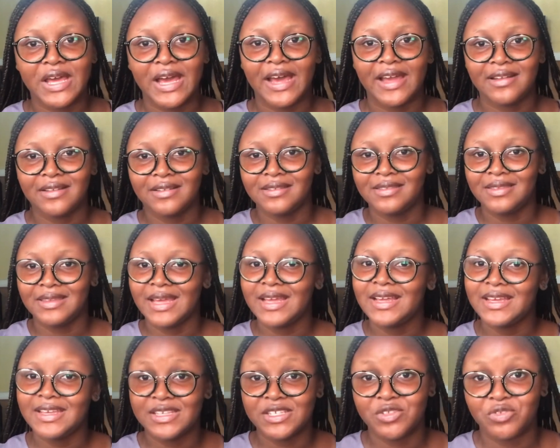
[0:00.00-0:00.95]
And
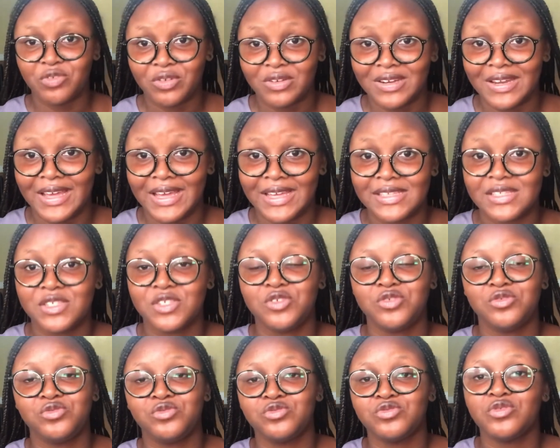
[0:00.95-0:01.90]
that is not nice.
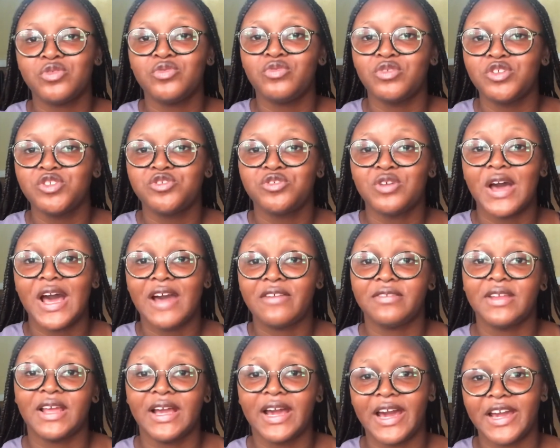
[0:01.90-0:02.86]
You do not want to have
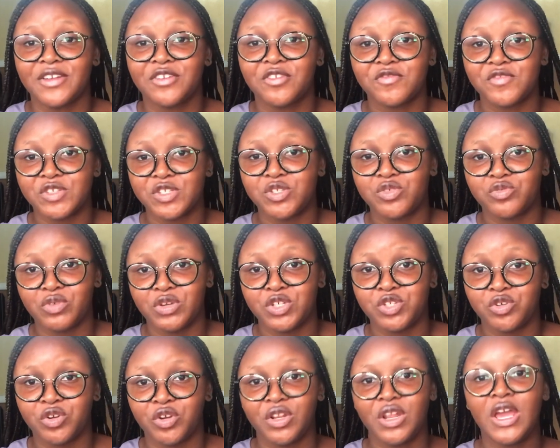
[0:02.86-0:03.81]
that kind of
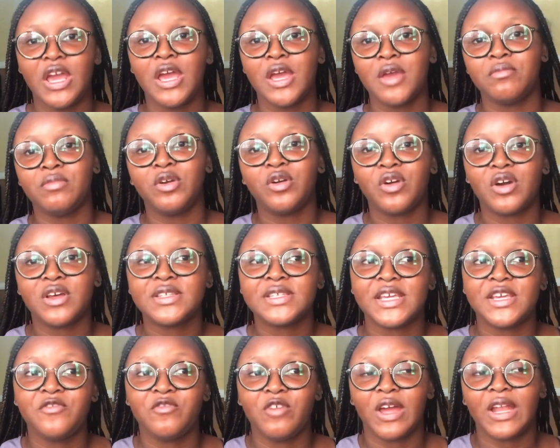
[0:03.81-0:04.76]
situation, because
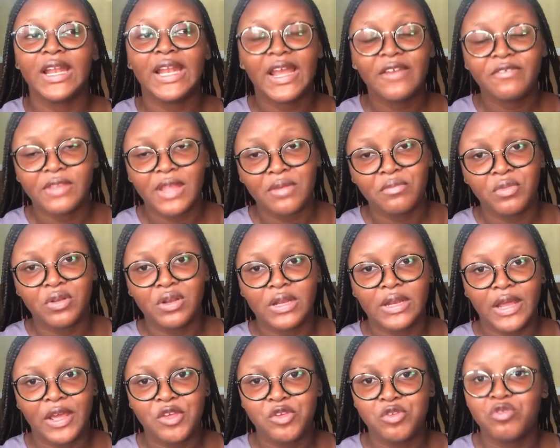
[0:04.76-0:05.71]
if you had left that money
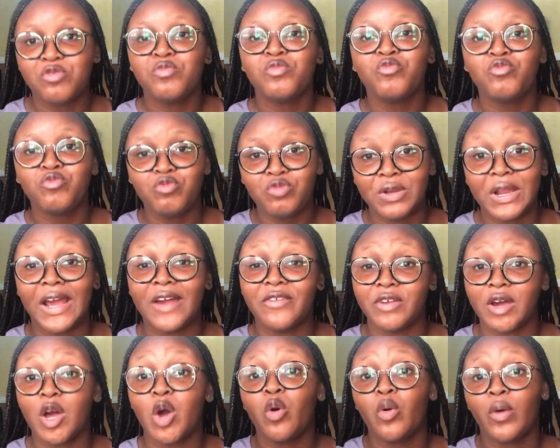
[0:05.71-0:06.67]
there, you would have
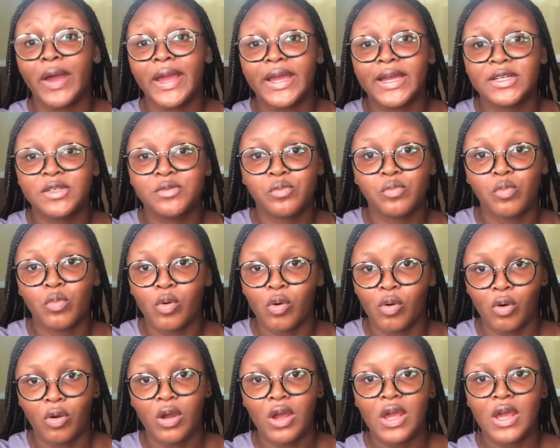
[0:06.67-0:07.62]
acquired more.